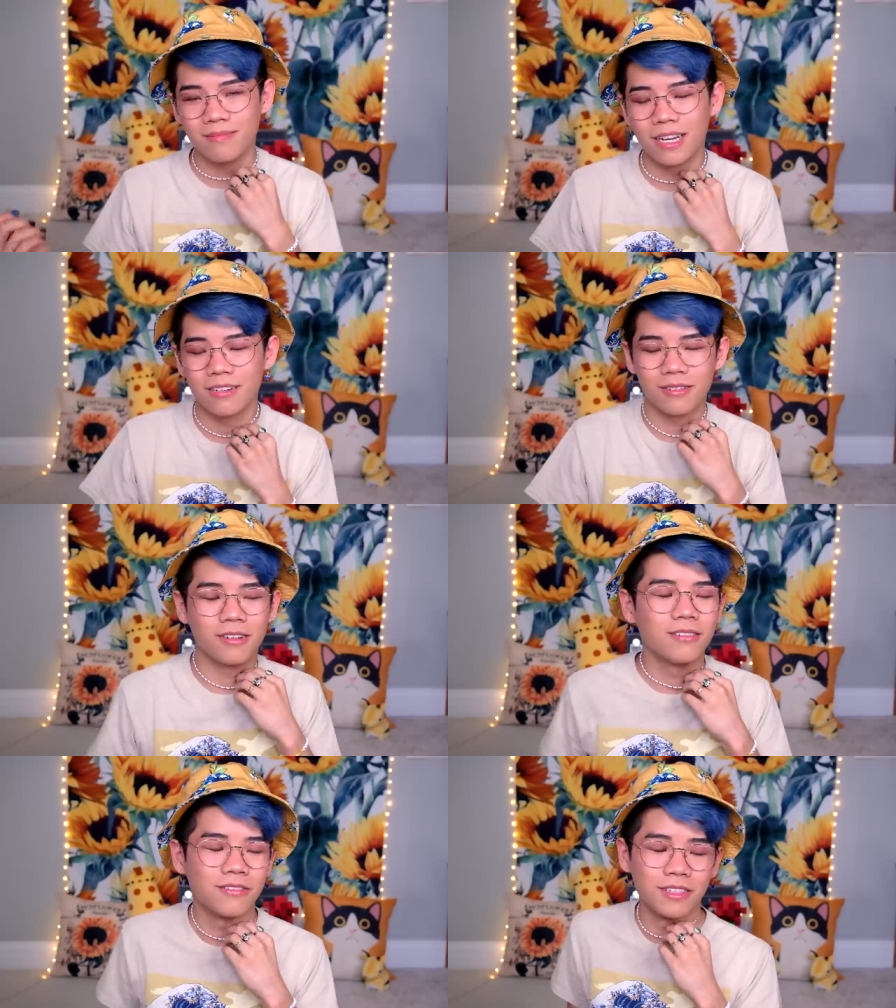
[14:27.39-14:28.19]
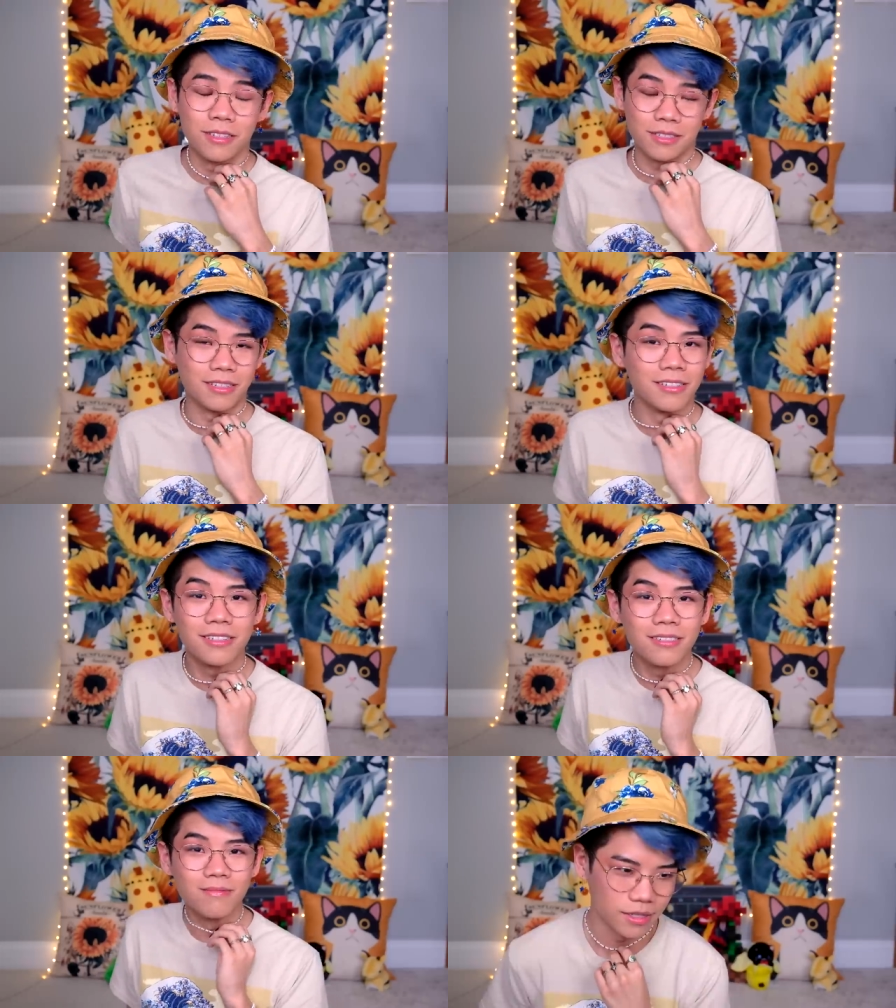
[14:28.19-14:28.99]
I don't know if it looks
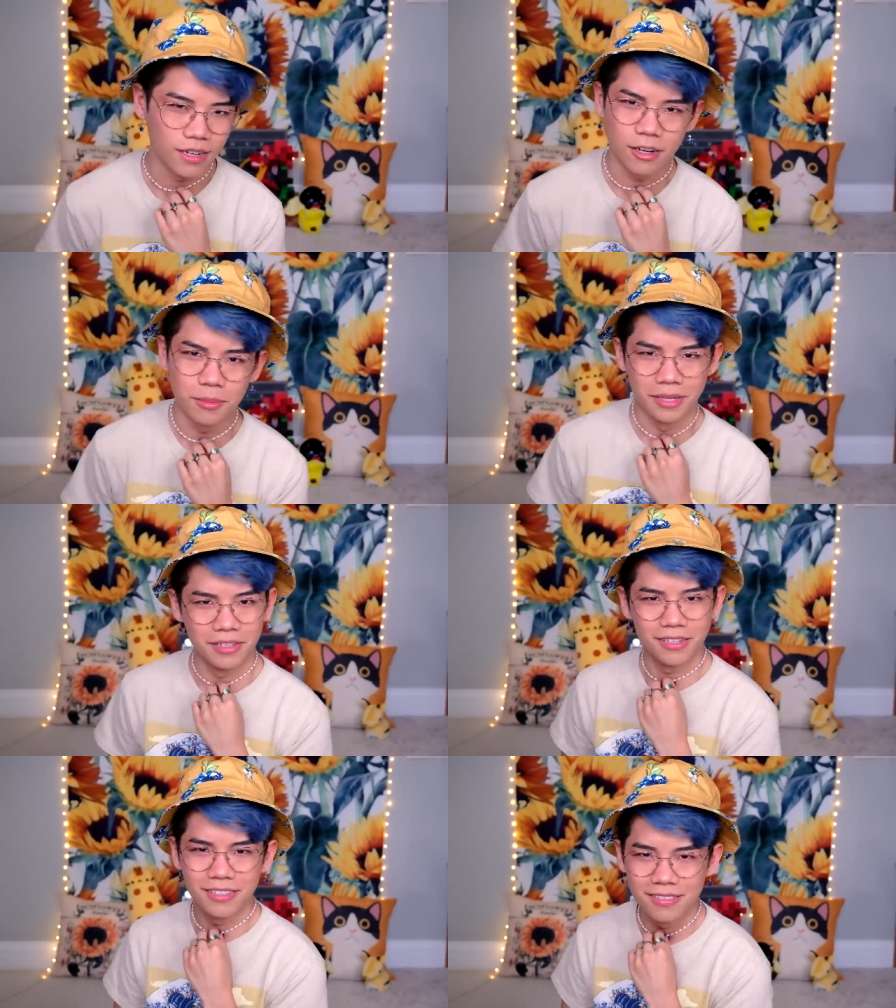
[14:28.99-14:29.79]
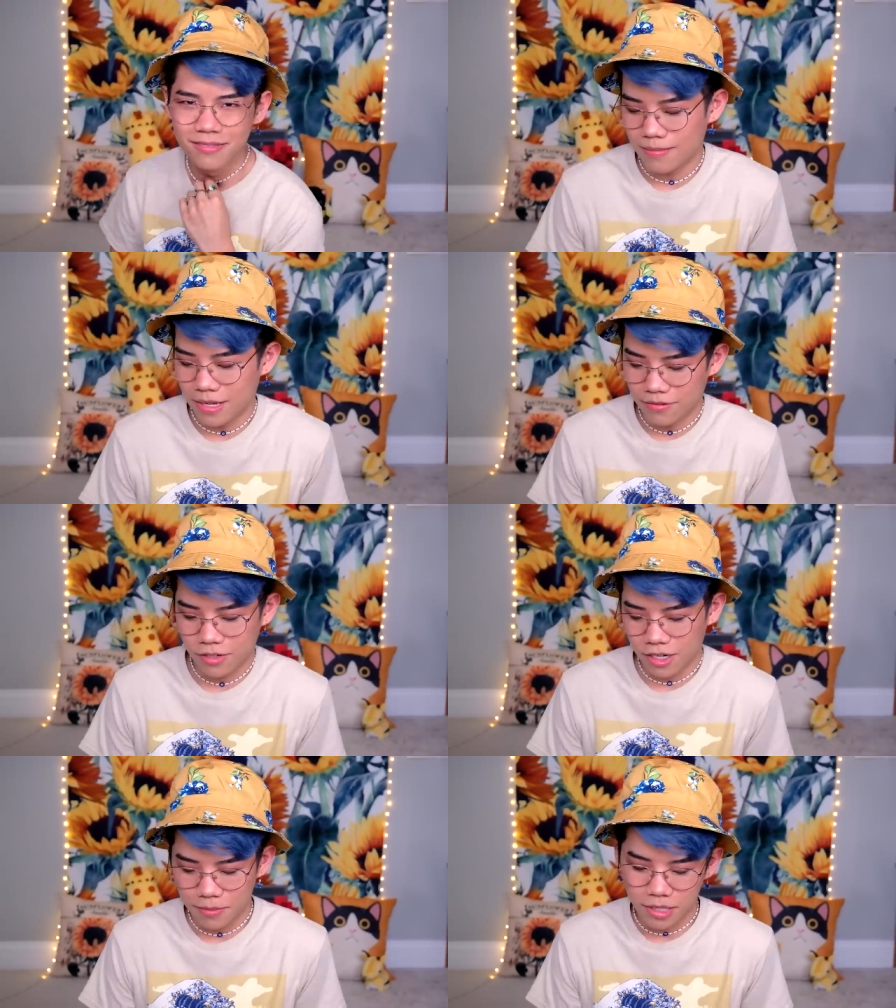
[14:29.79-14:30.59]
good, but I hope I look good. I'm never
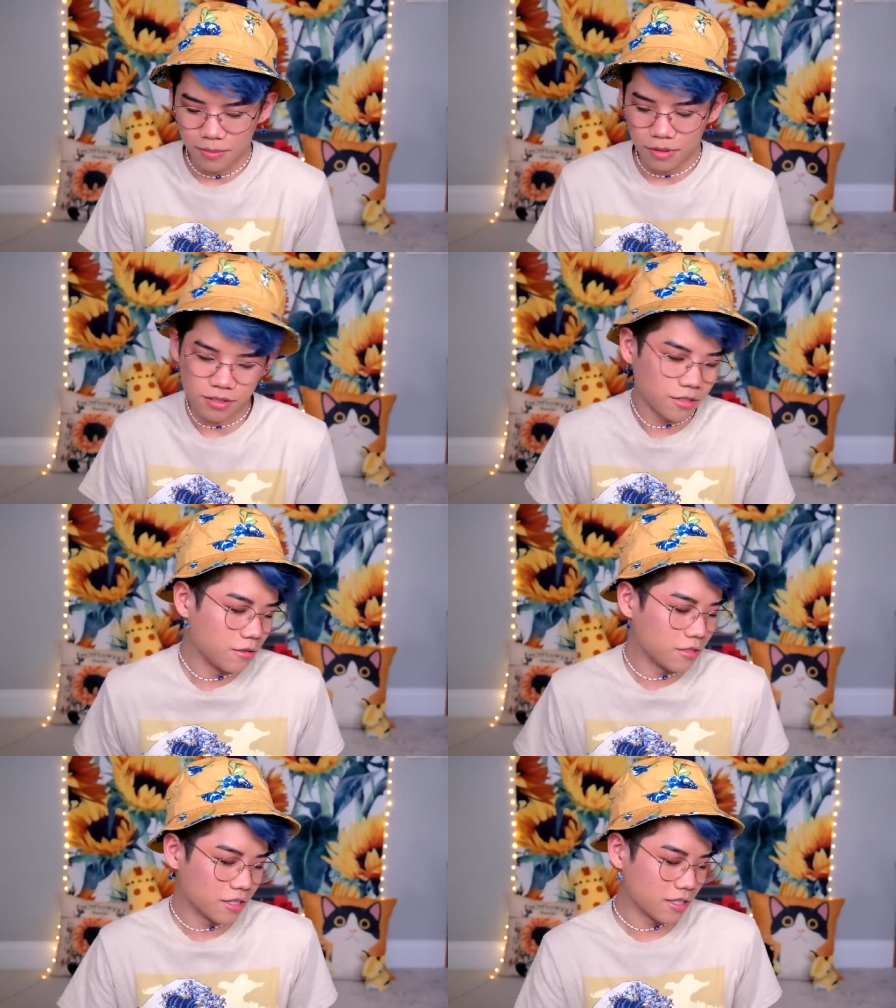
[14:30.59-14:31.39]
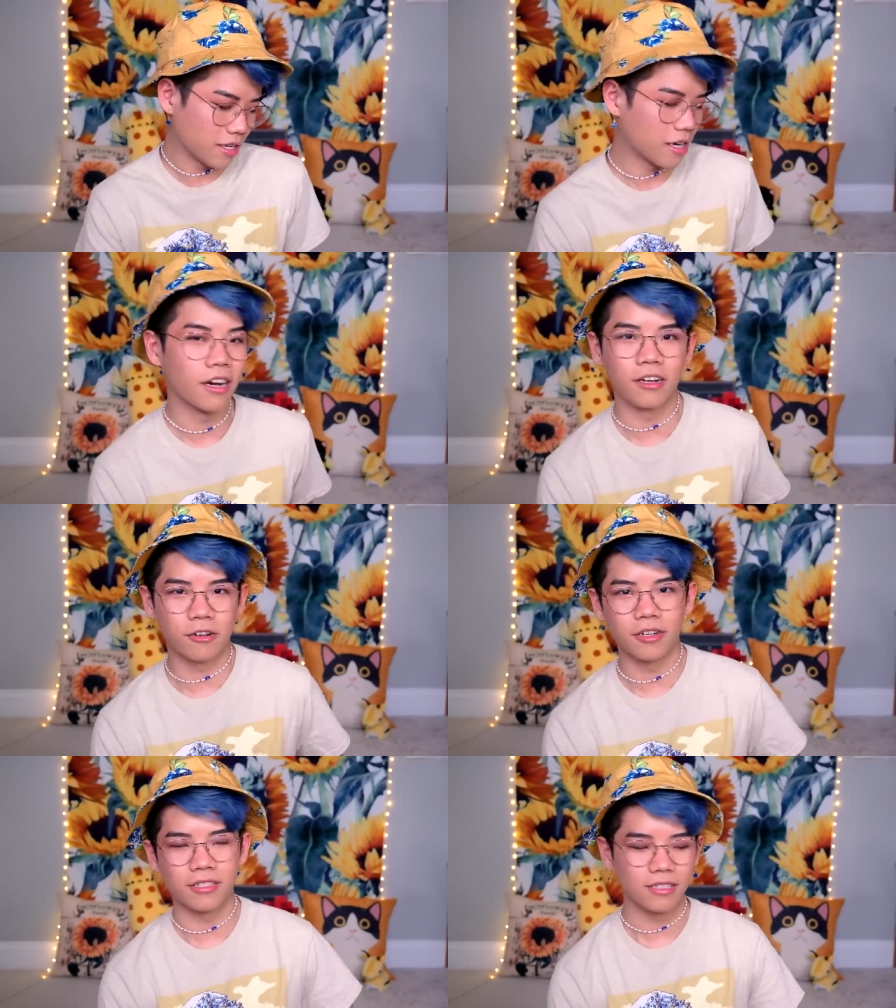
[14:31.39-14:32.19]
gonna be the person who does like cut
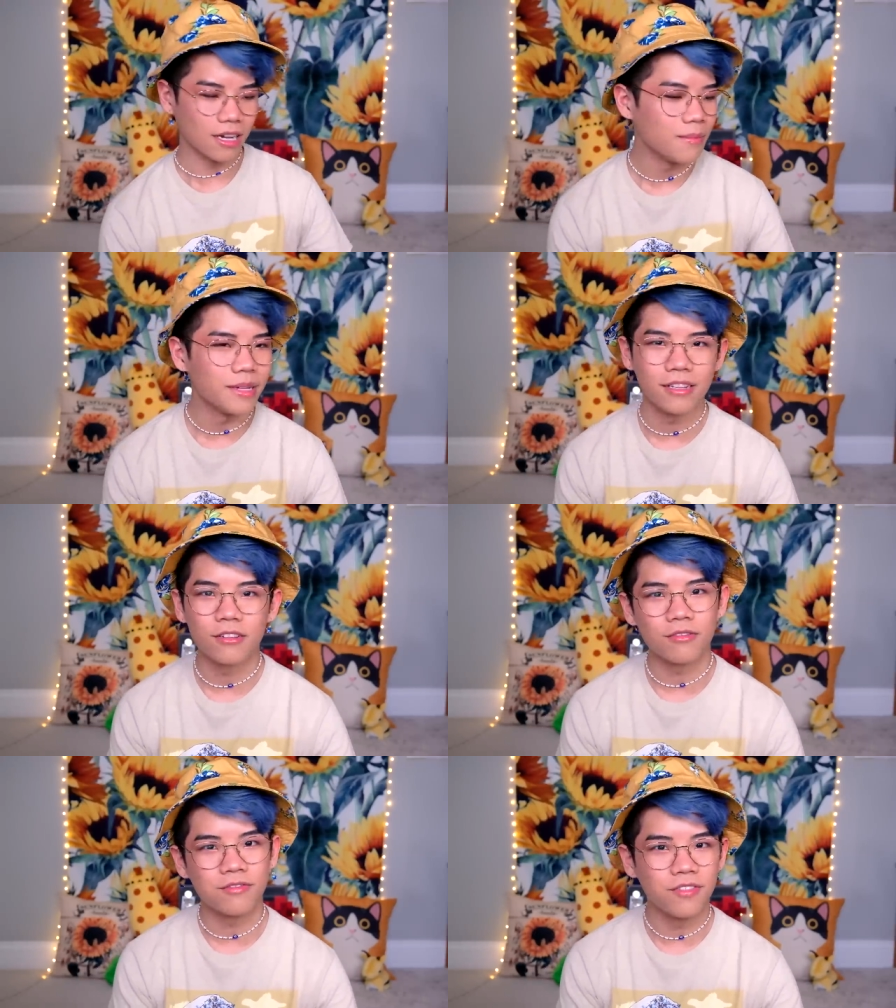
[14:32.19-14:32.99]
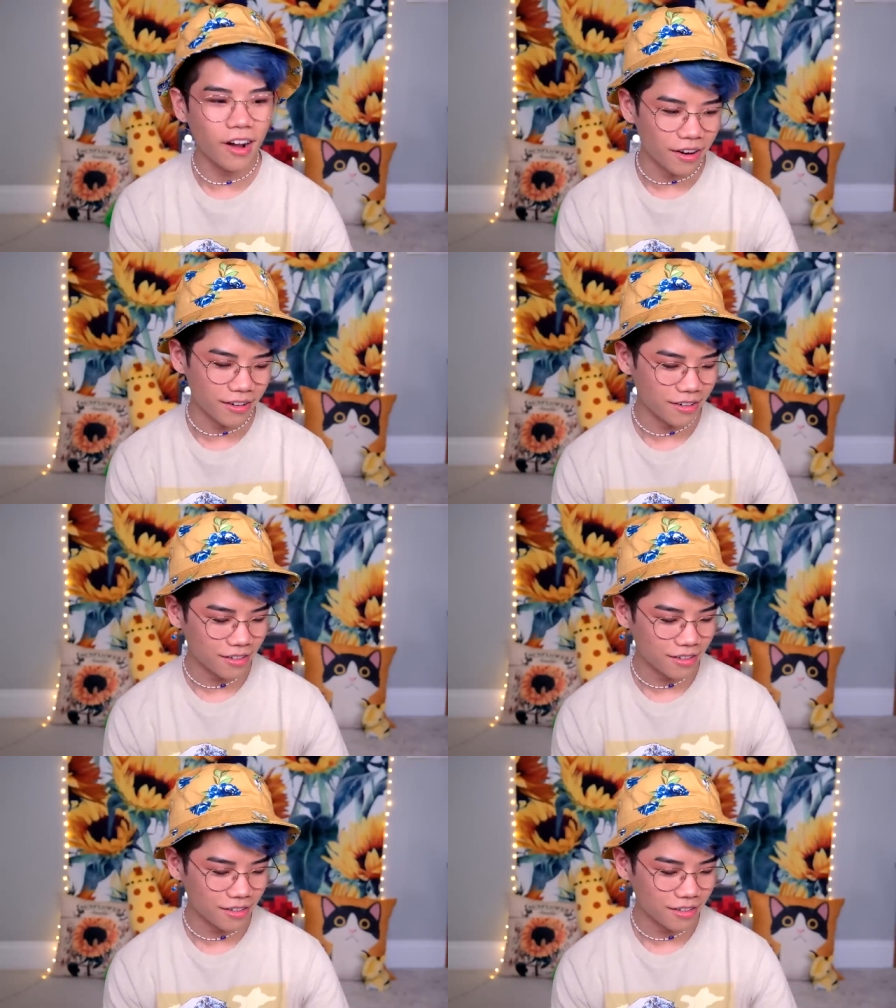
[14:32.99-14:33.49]
creases. I mean, they're fun.